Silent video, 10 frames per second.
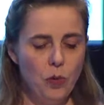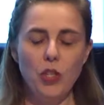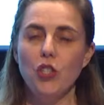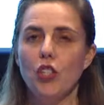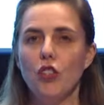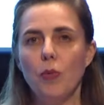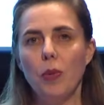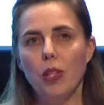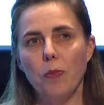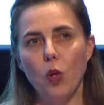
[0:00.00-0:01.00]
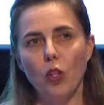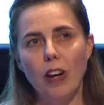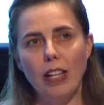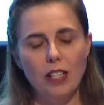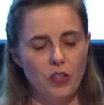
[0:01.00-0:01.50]
which distribute them all
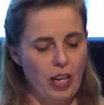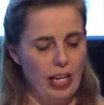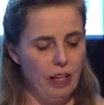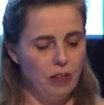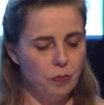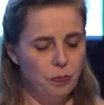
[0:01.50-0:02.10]
around Australia.